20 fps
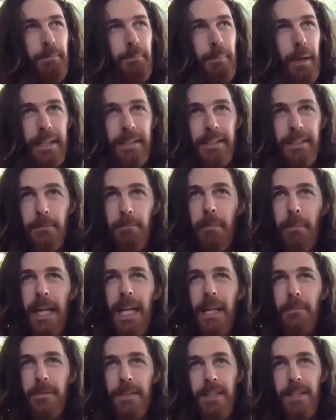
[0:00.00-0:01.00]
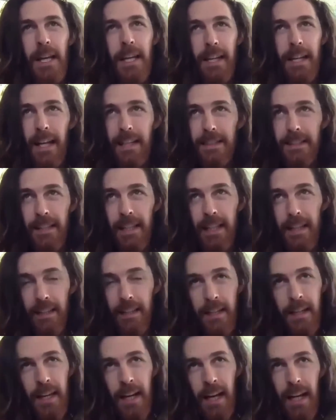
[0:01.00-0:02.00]
based in memes and it has
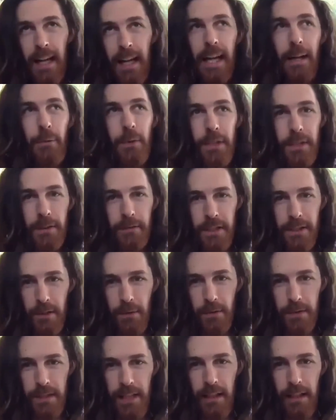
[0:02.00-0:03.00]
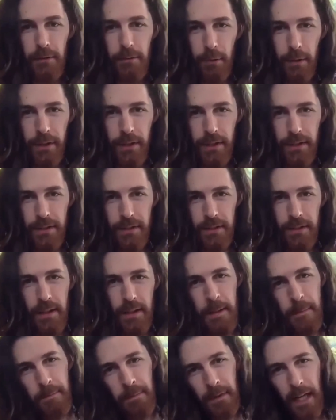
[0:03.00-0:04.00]
a language of its own self, which is
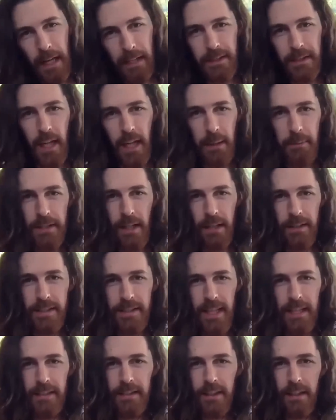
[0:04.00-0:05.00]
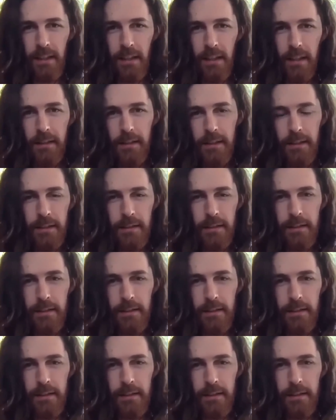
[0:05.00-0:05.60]
at times nonsensical and